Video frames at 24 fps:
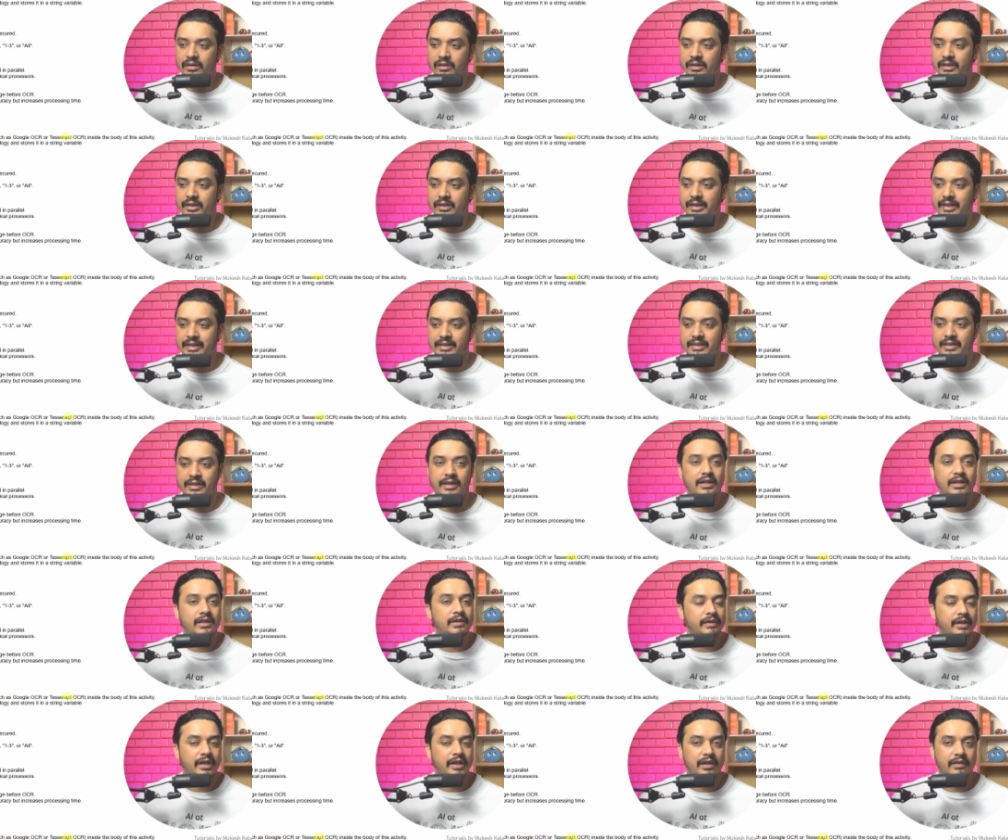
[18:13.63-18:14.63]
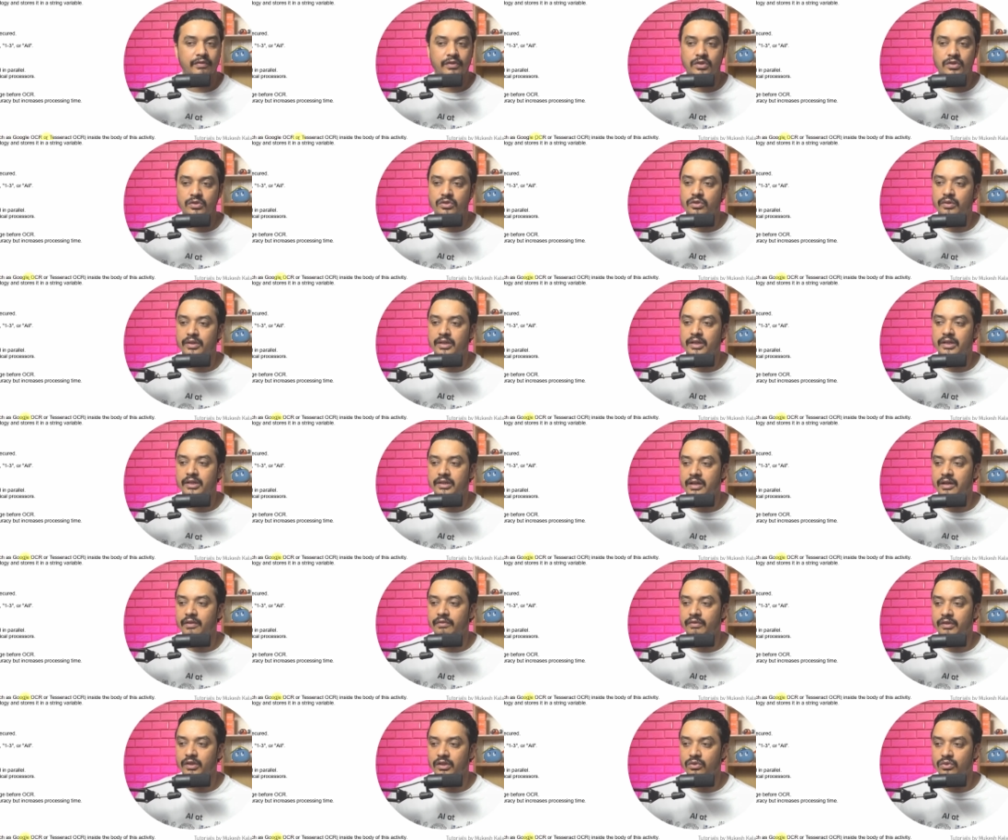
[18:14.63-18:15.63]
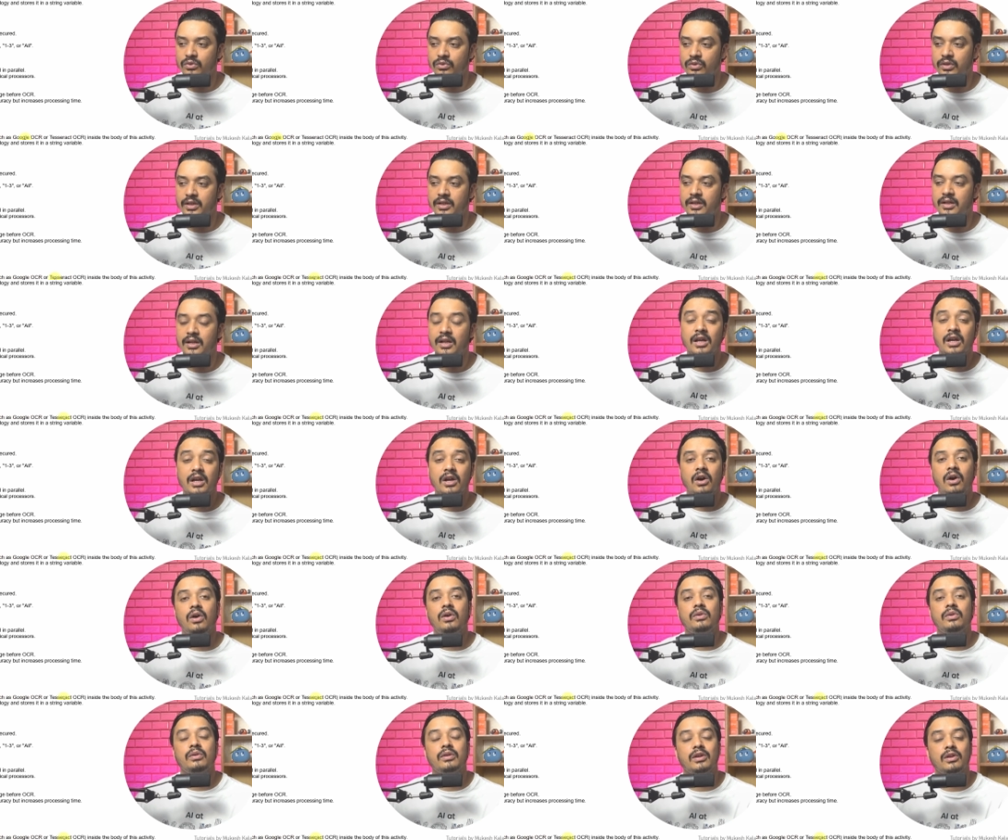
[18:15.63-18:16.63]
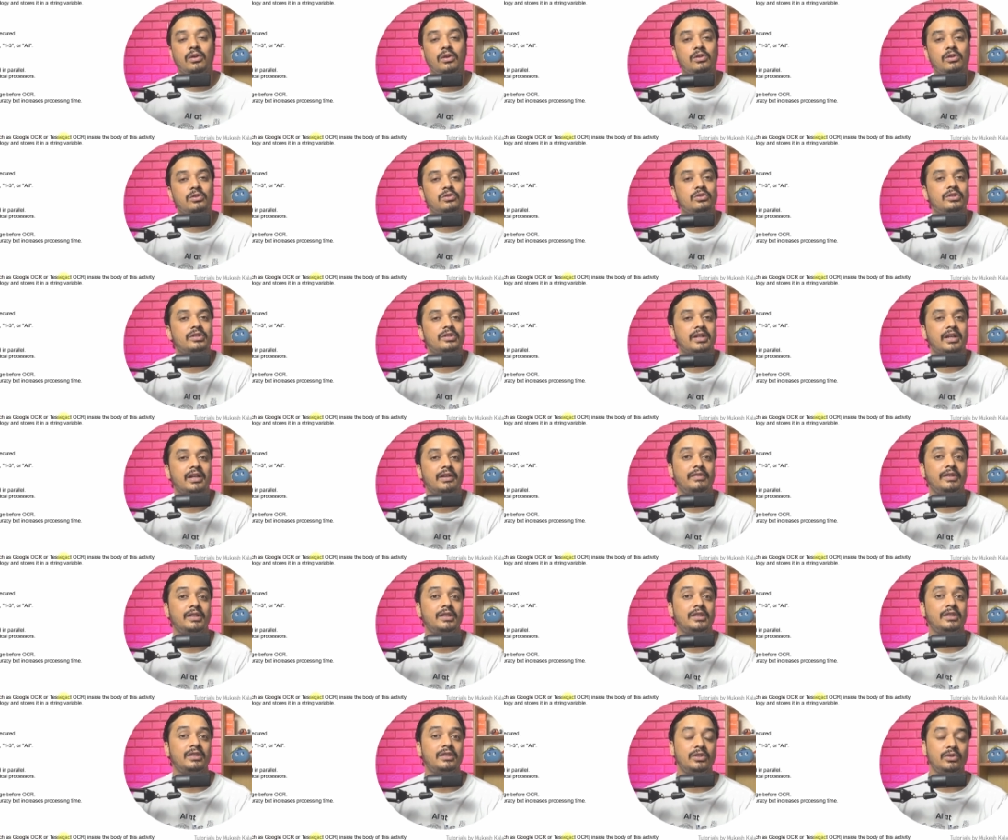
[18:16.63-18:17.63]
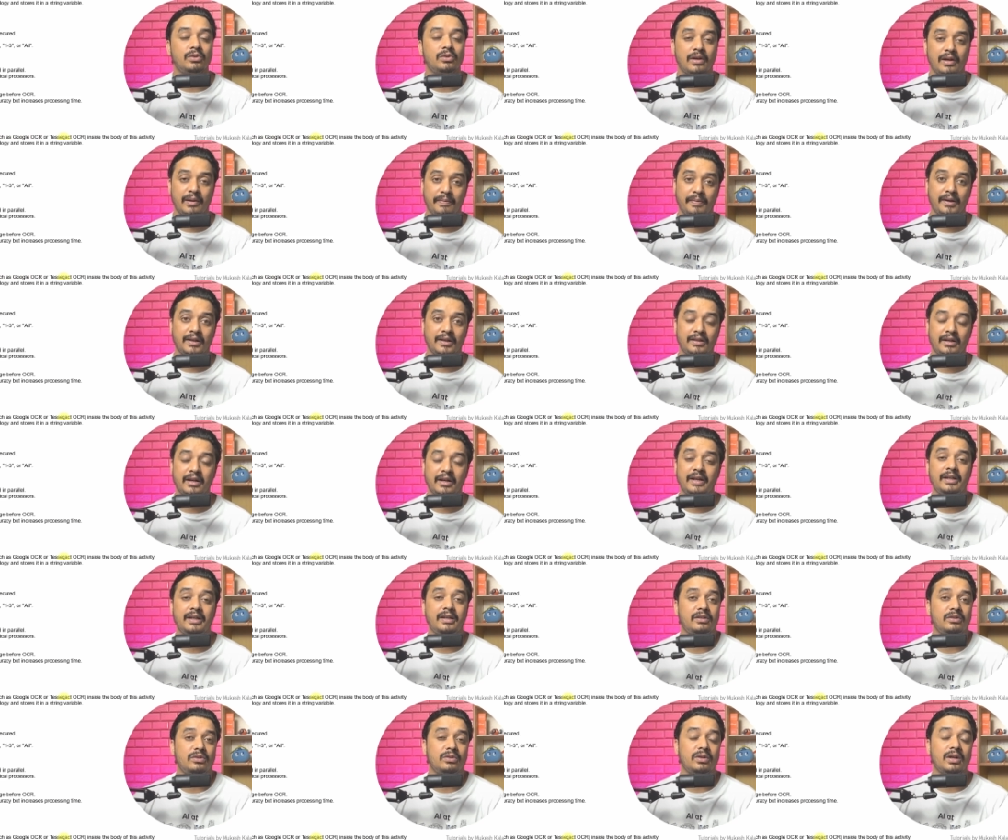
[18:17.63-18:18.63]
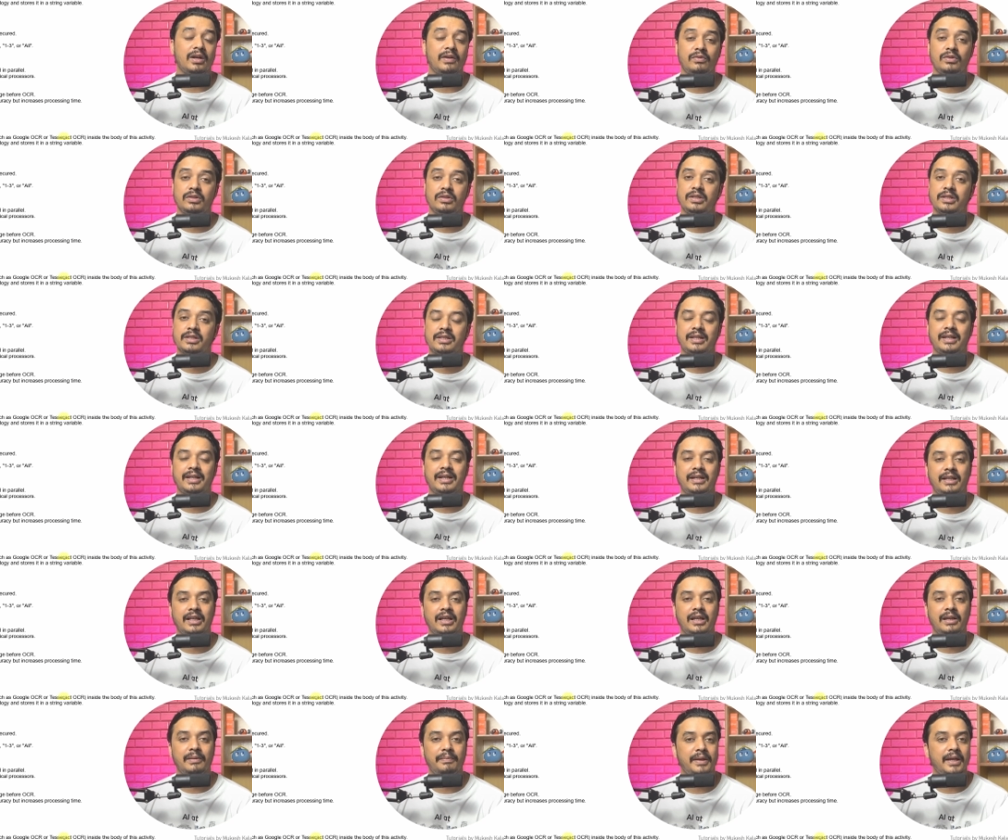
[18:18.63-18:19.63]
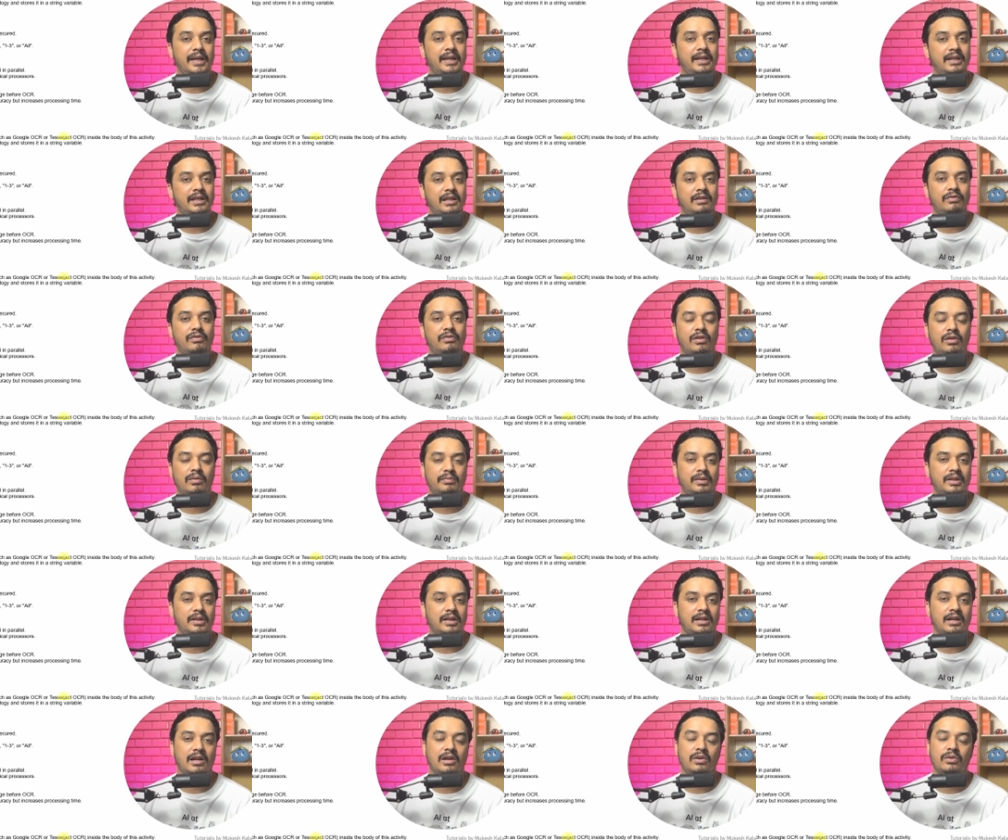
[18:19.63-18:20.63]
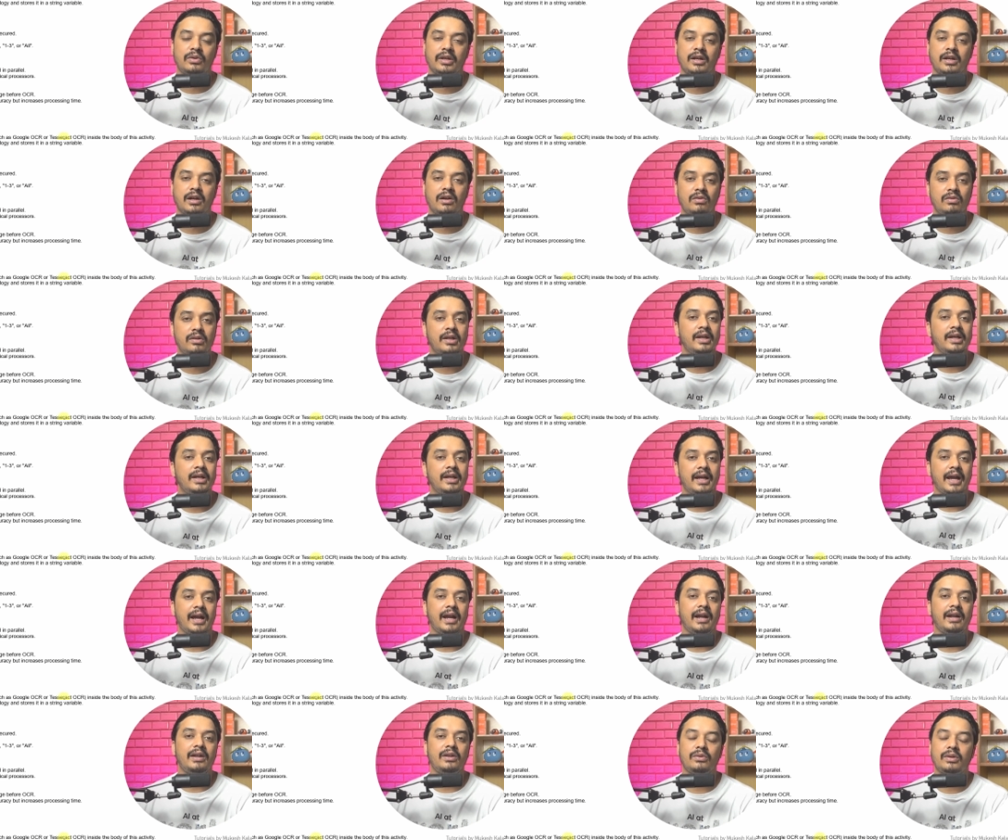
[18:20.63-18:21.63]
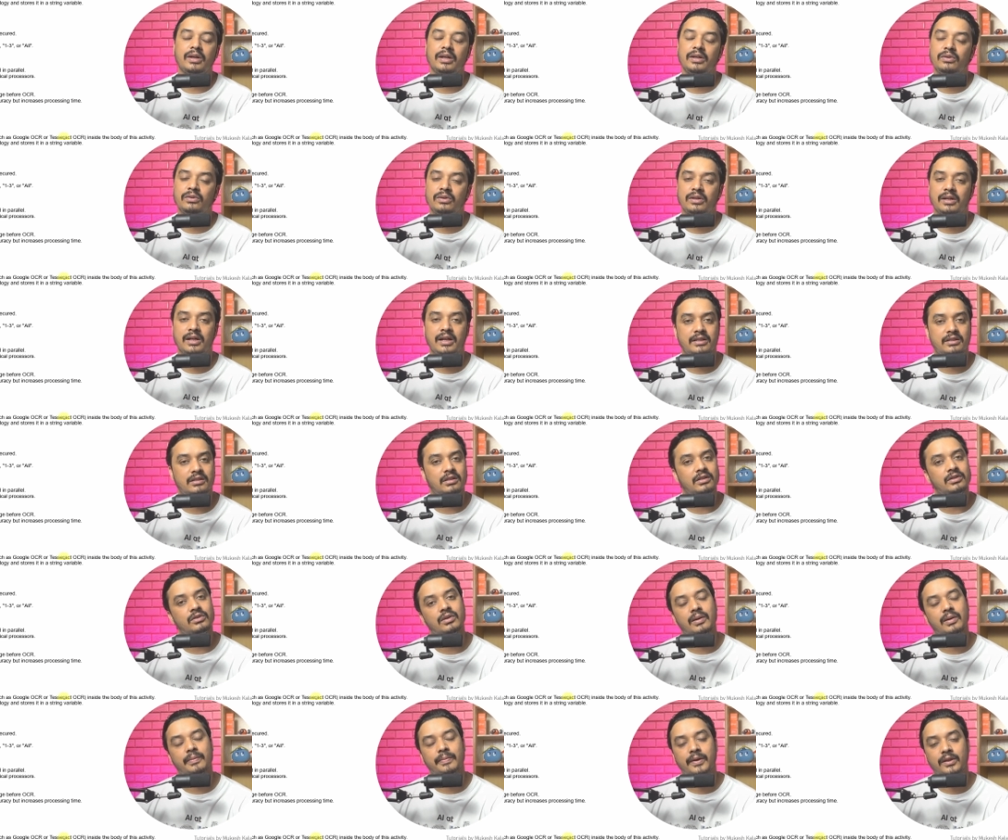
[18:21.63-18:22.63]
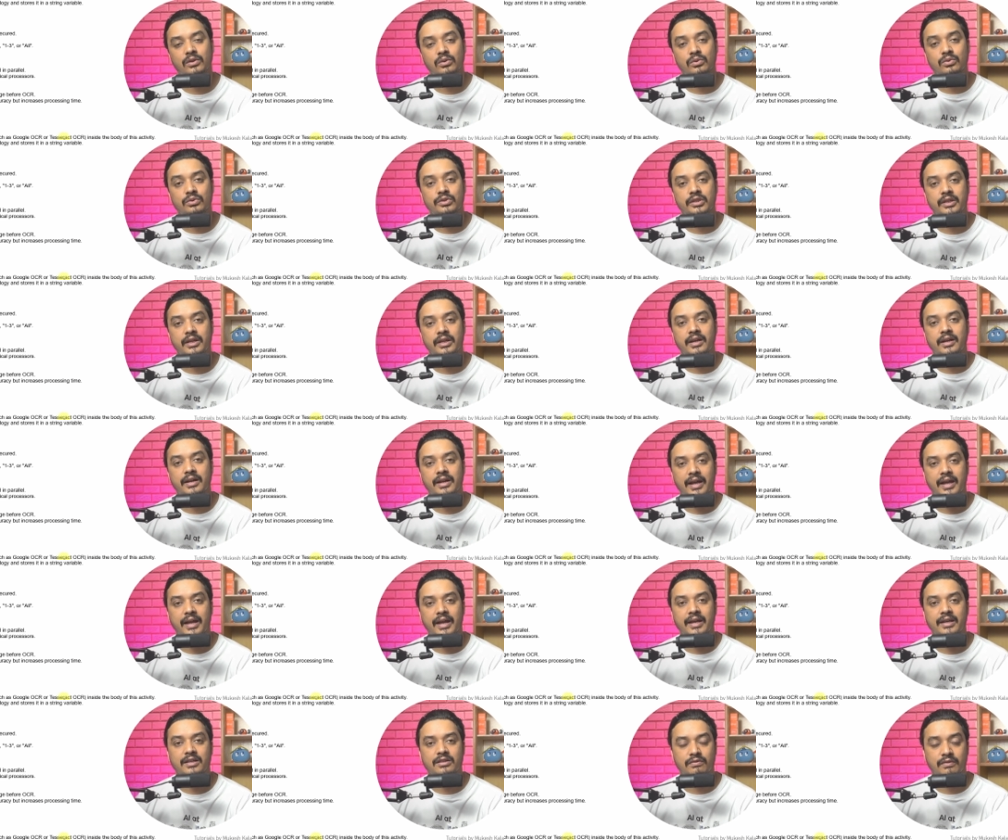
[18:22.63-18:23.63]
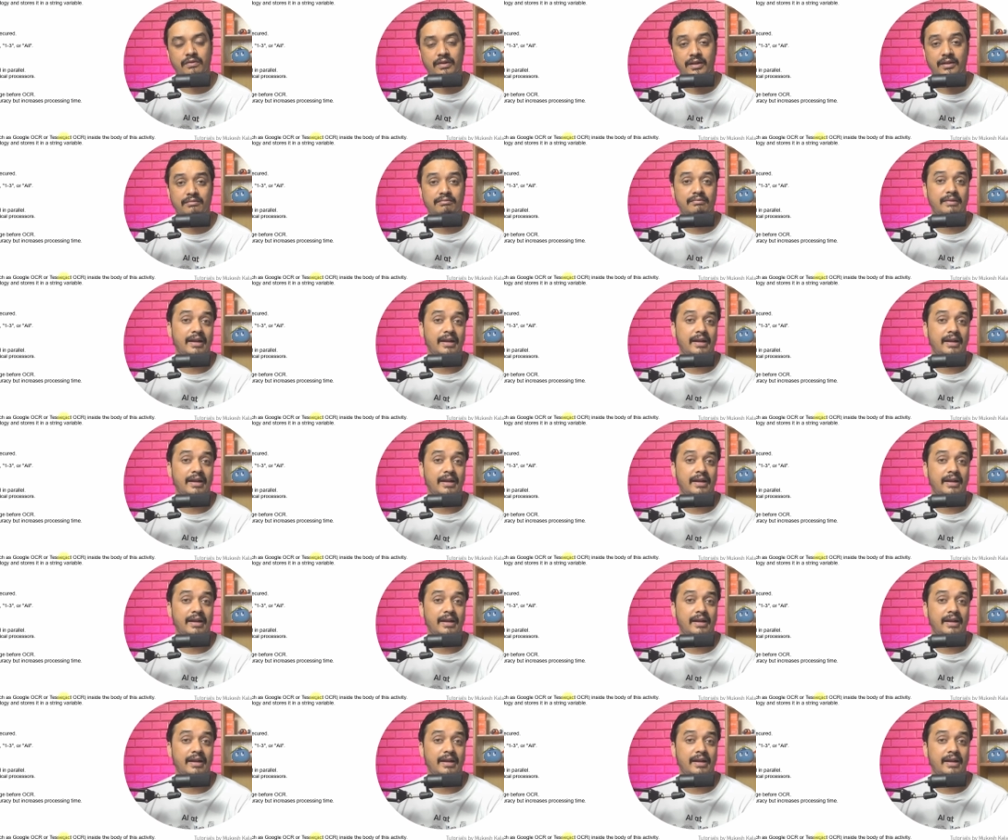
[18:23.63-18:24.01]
Tesseract we have used, you can try with Google or you can also try with UiPath, right? You have to just get the API key from the cloud account and you can utilize the UiPath OCR as well.